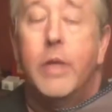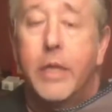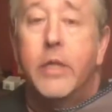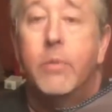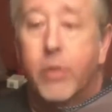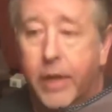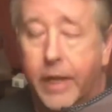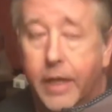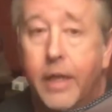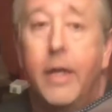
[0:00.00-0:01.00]
need to
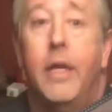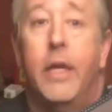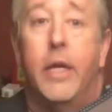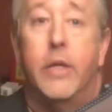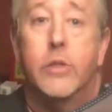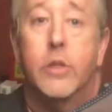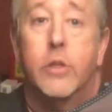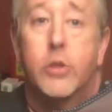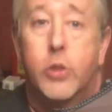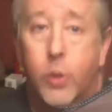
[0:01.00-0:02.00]
bring is
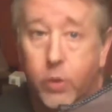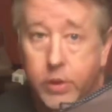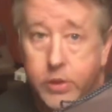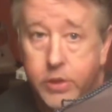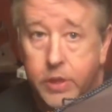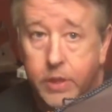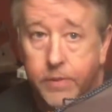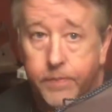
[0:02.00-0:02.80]
shorts.